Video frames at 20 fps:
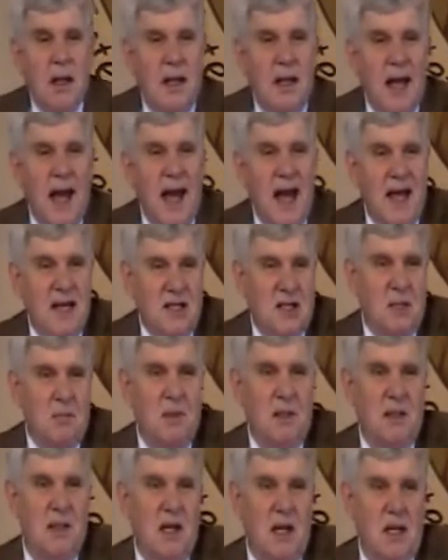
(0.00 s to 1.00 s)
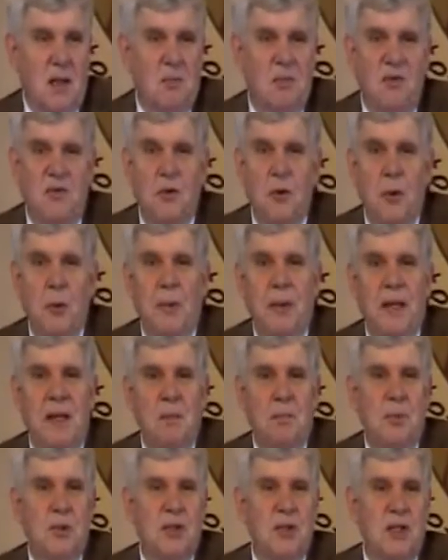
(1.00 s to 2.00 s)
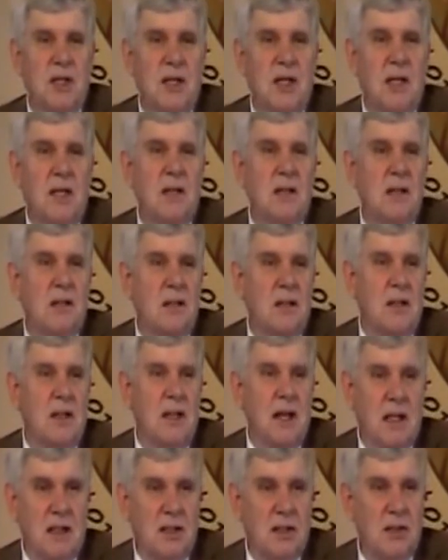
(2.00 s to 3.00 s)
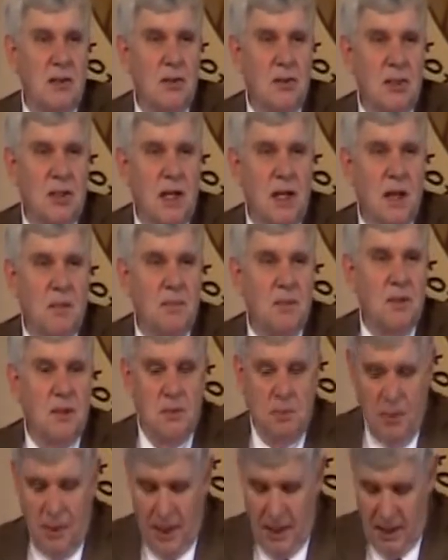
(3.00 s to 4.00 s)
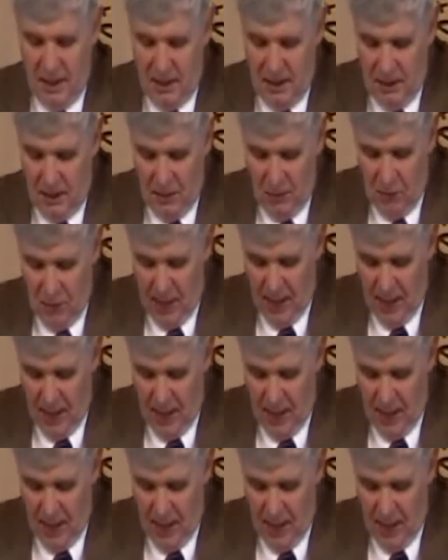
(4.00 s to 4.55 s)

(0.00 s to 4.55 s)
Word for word: It has to be done before we can proceed to the next two steps the bread and the